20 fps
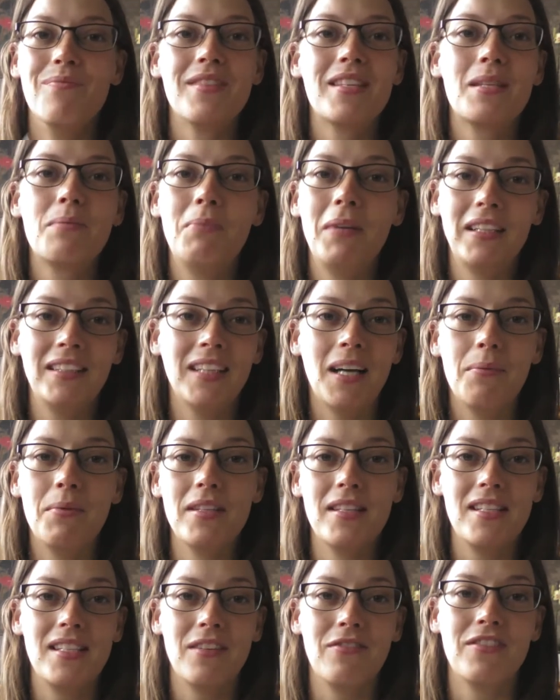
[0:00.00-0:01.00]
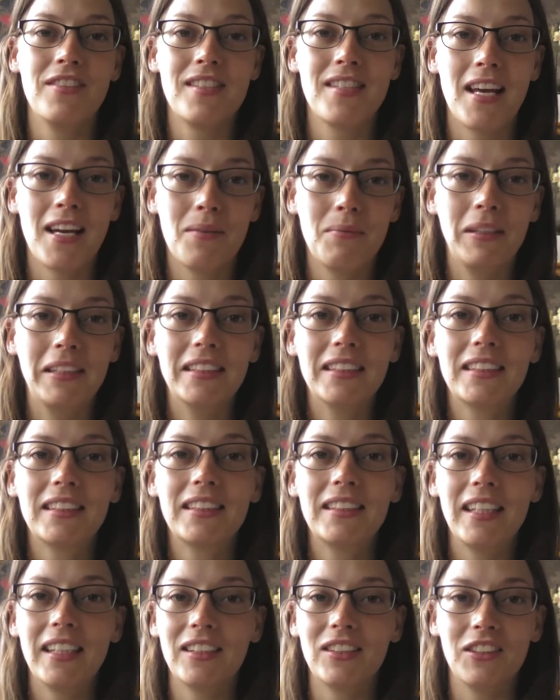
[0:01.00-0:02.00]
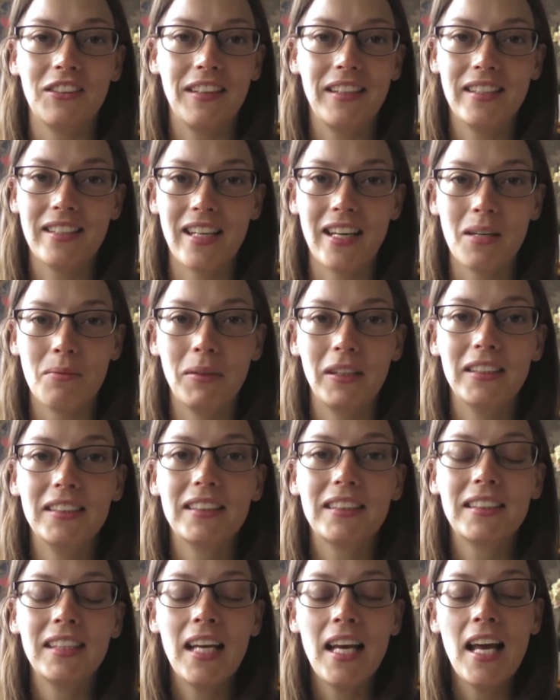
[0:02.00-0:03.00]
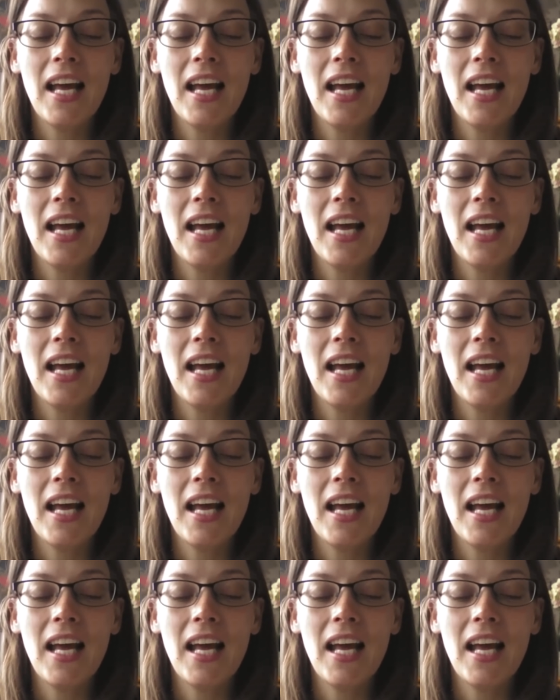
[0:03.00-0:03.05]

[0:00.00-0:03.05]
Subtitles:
split up into different segments, 6 or 8 segments.